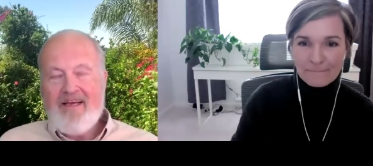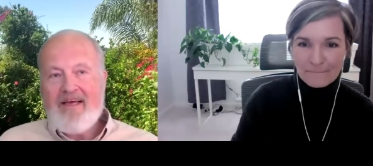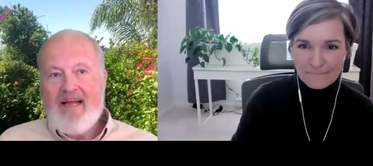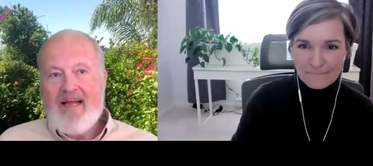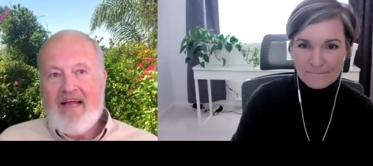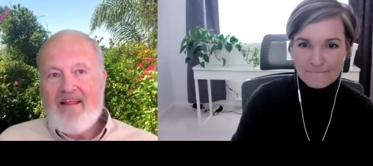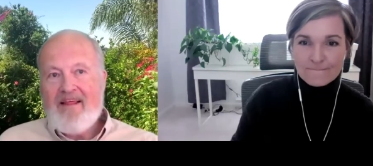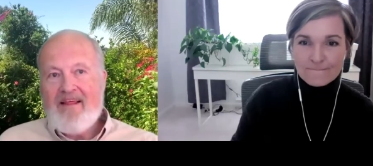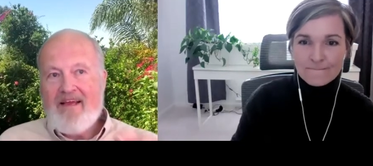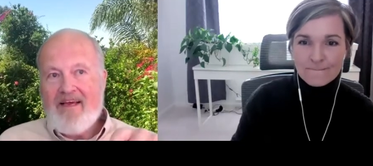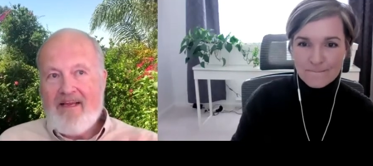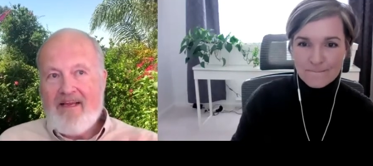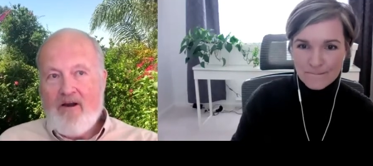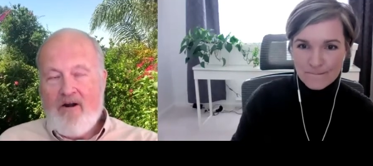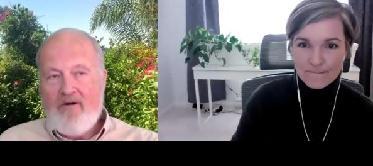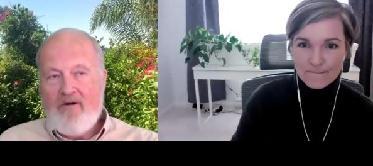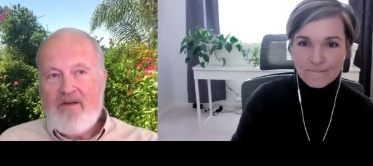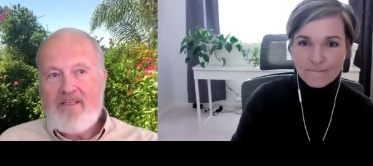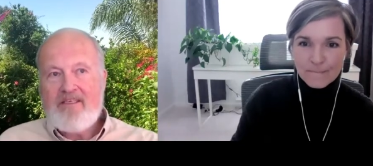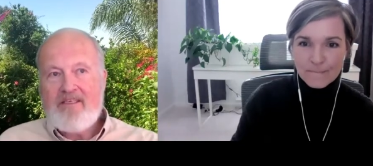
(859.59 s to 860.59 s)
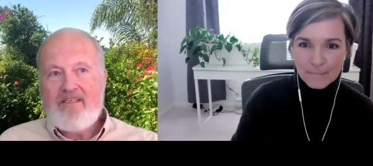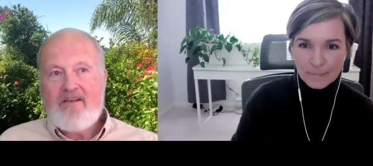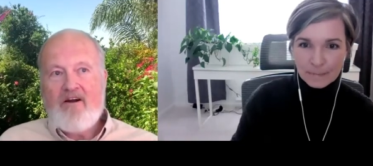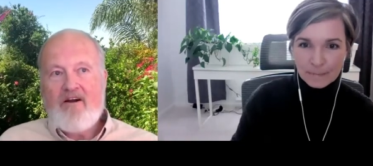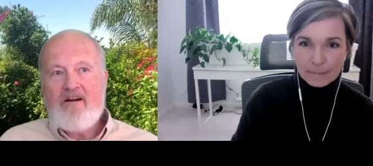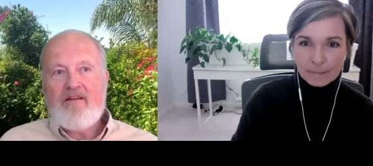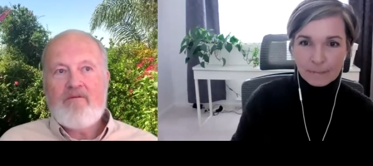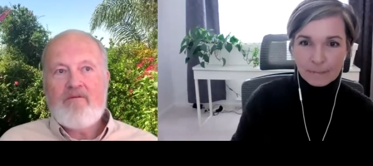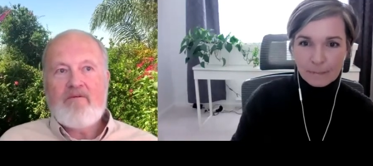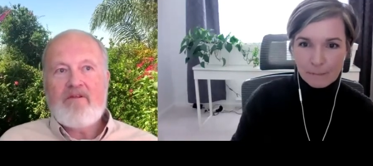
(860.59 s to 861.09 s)
Speaker 1: click. I think I'd already
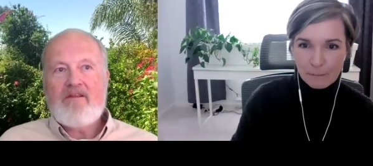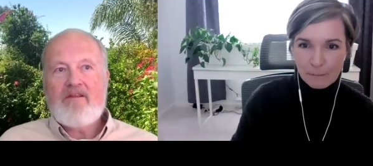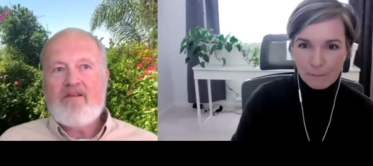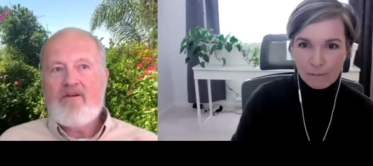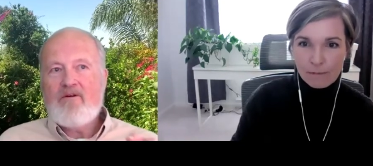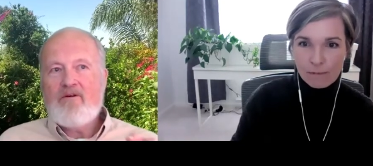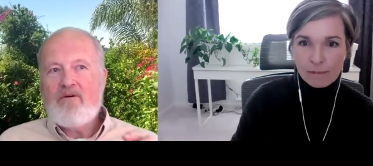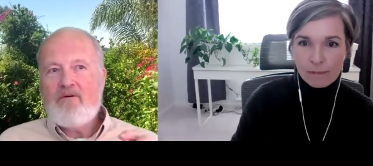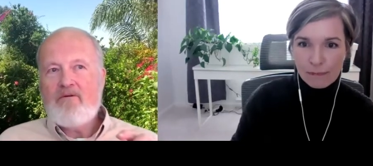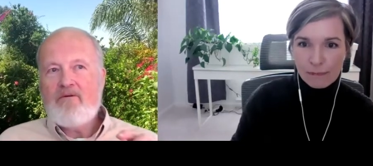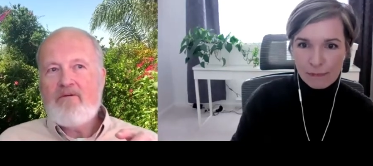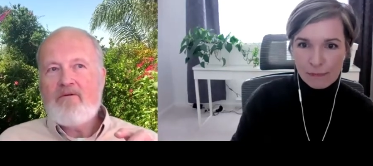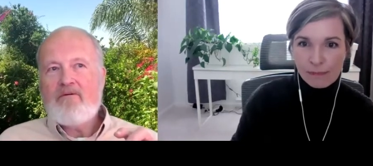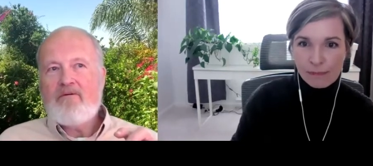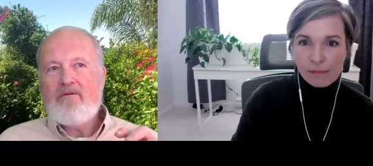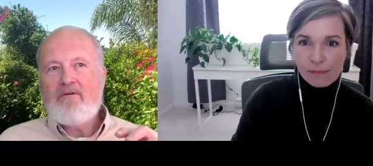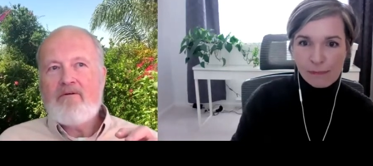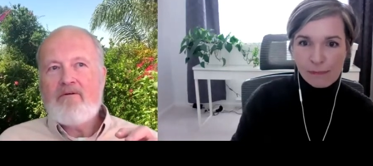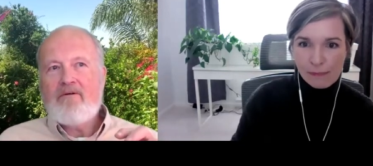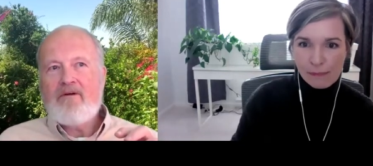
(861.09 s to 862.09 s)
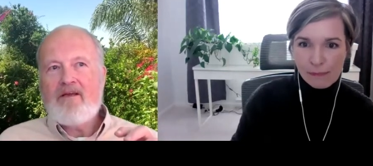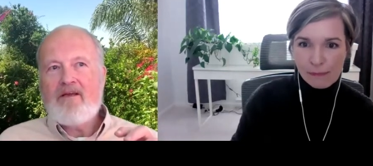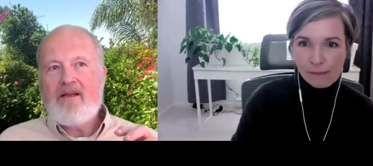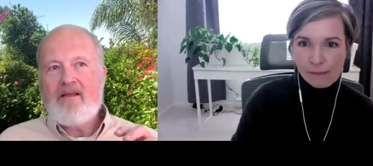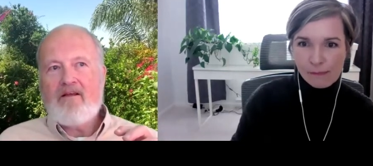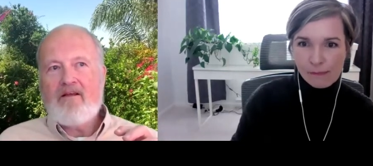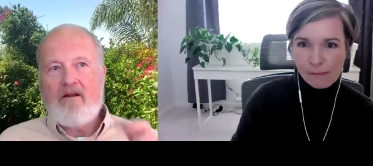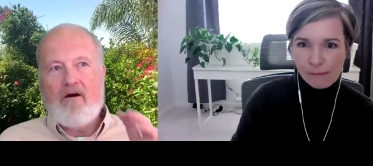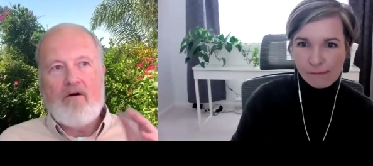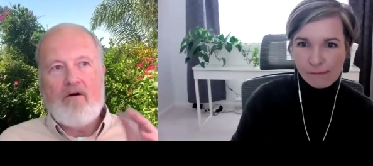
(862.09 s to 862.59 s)
started with you, and I
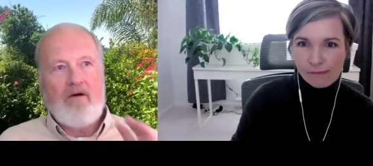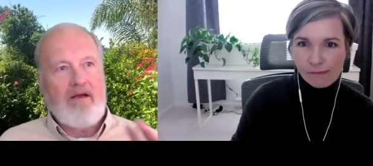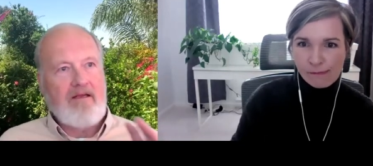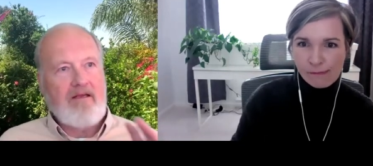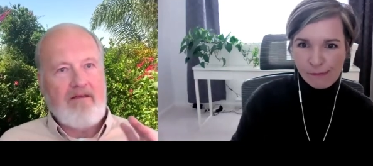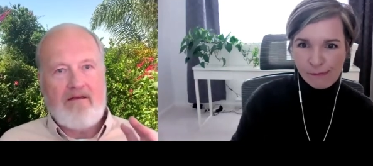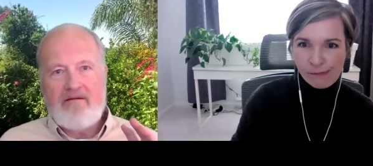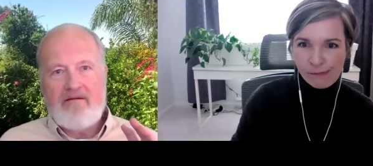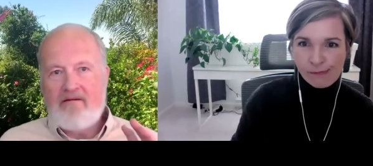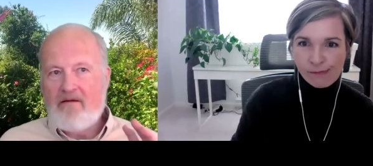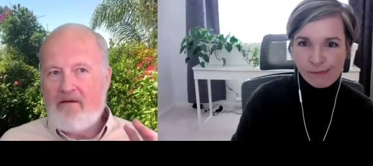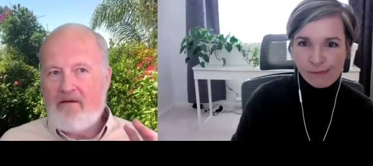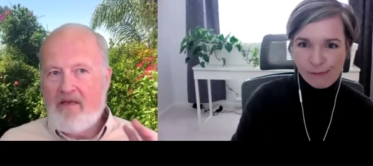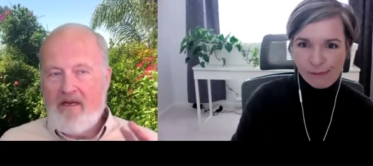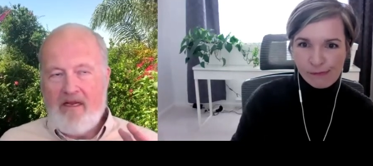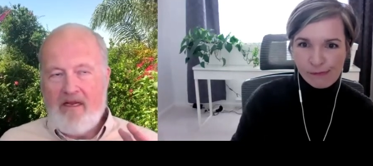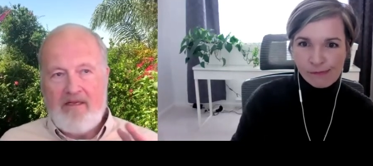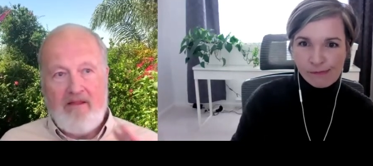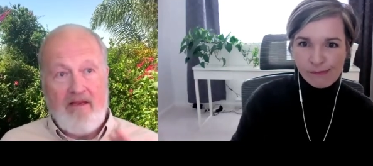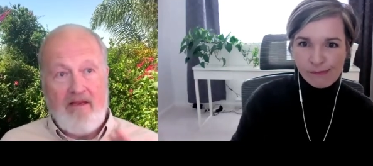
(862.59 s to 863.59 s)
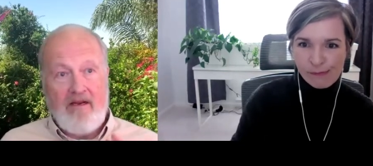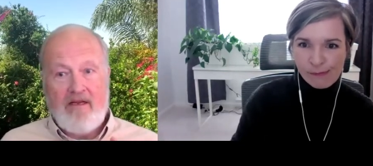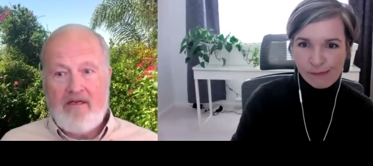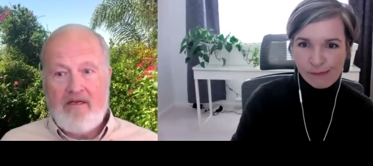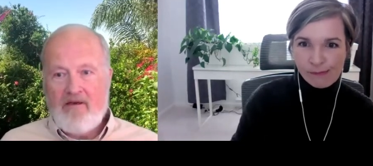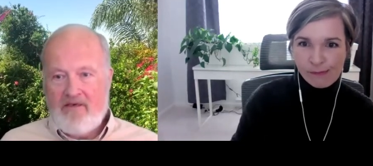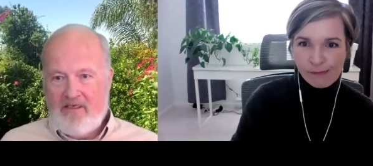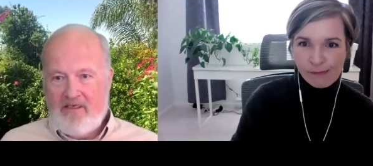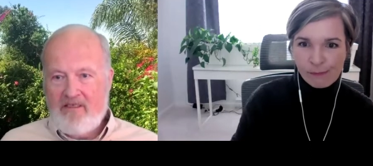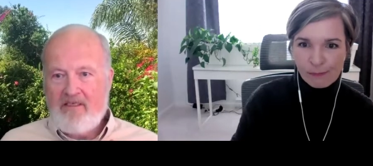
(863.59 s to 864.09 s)
thought, oh, I, and I, then I
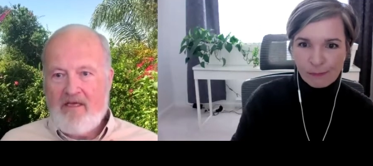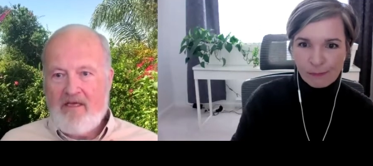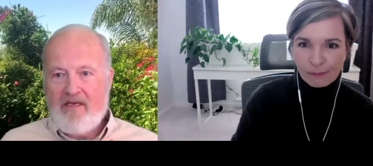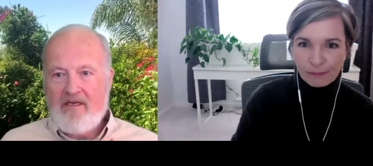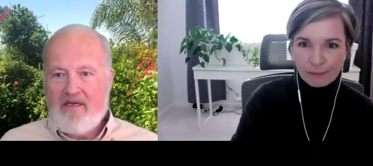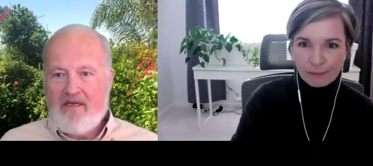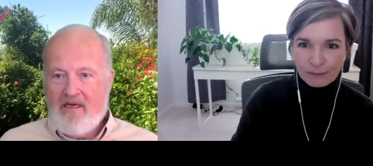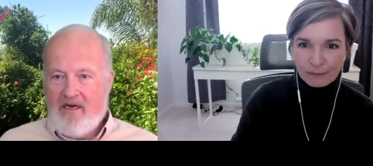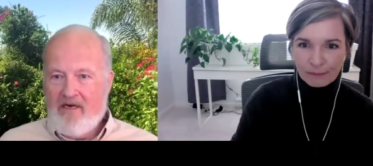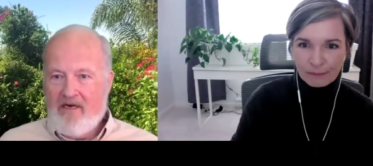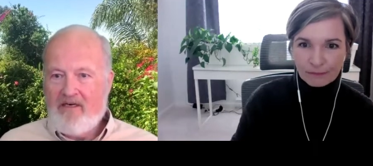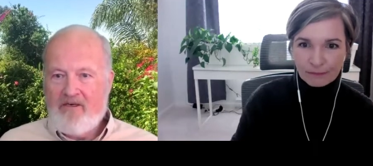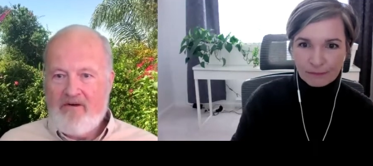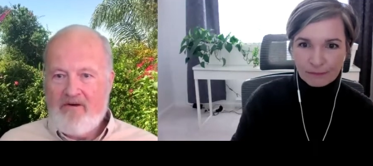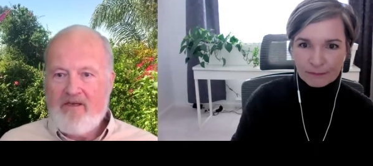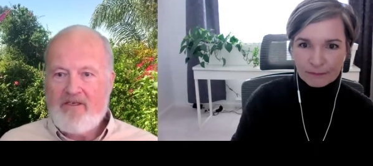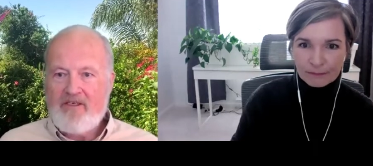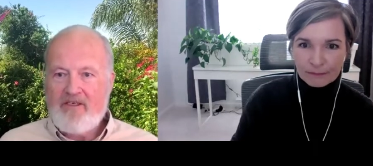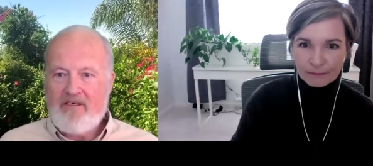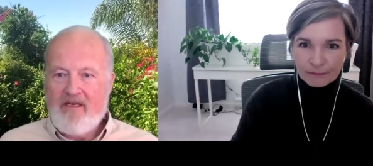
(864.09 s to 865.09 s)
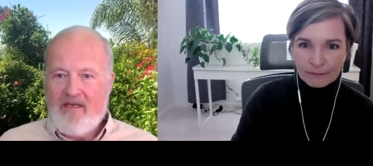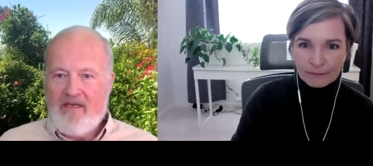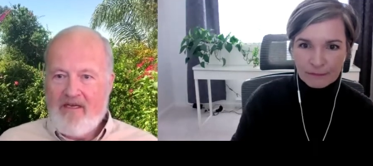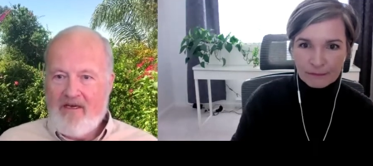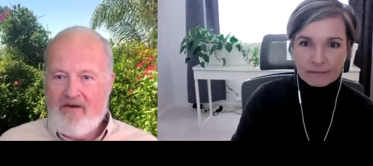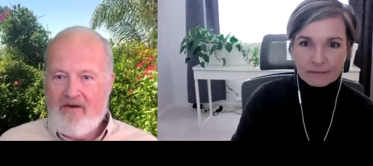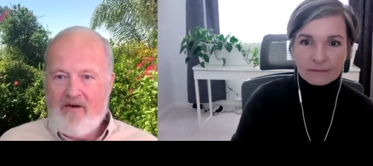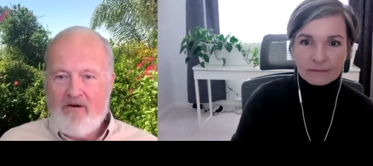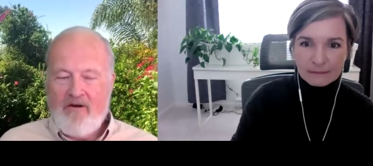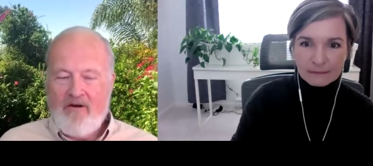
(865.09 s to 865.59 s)
decided to hire Trish, and I
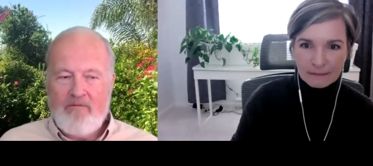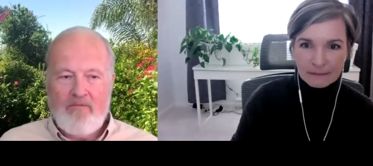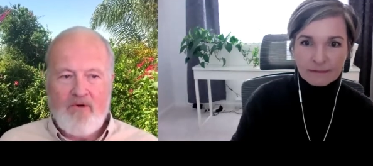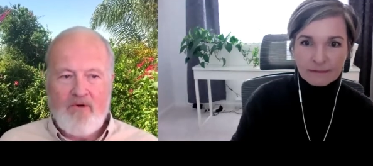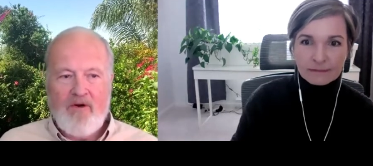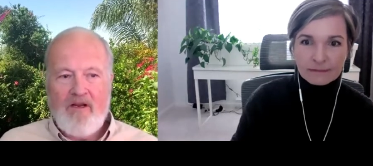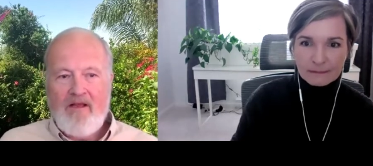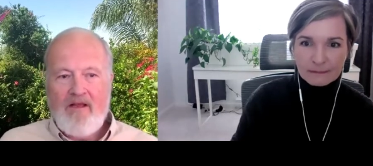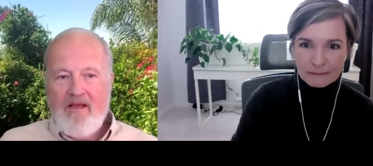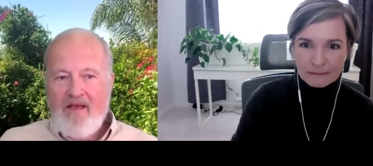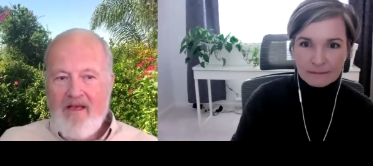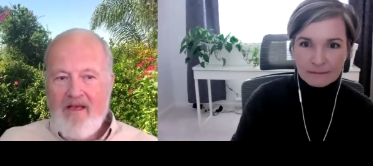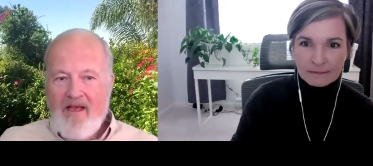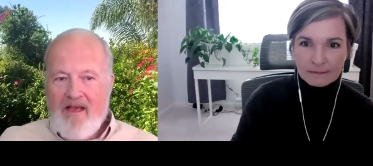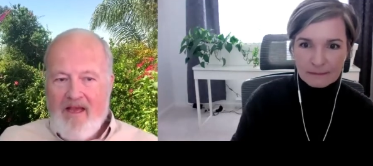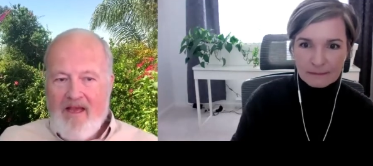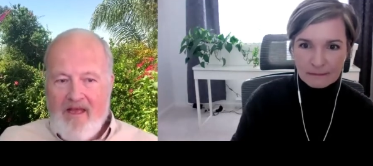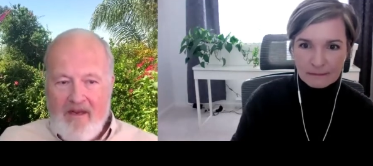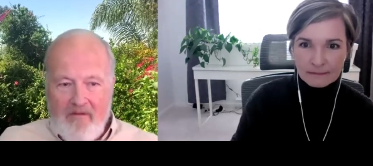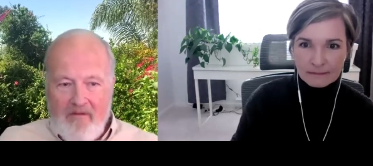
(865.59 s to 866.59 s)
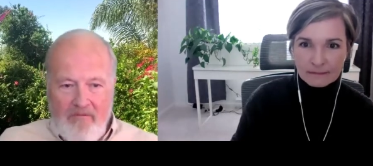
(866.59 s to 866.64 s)
got her on board, and